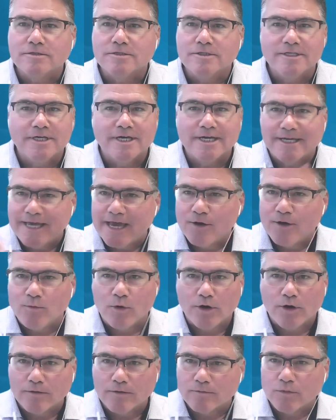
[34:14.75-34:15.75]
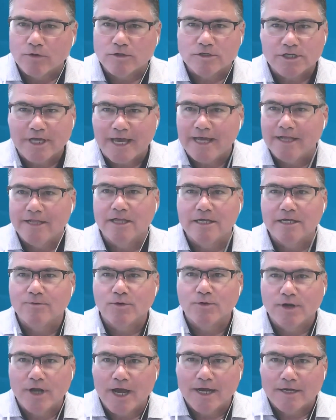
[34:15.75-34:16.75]
And again, we're scaling,
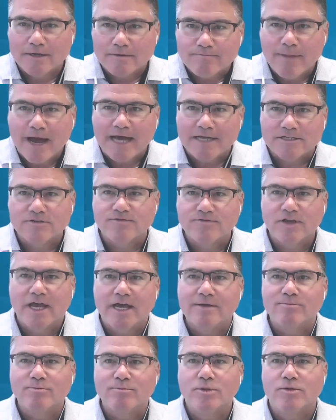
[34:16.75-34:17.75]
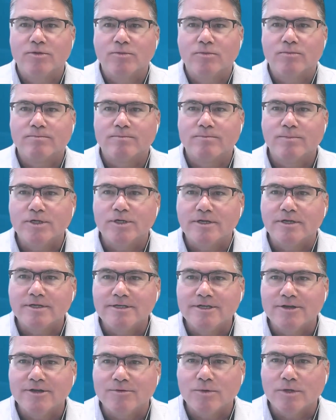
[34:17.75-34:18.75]
we're not massive yet, but
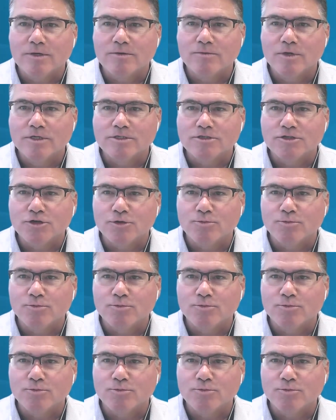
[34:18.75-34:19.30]
you know, what's your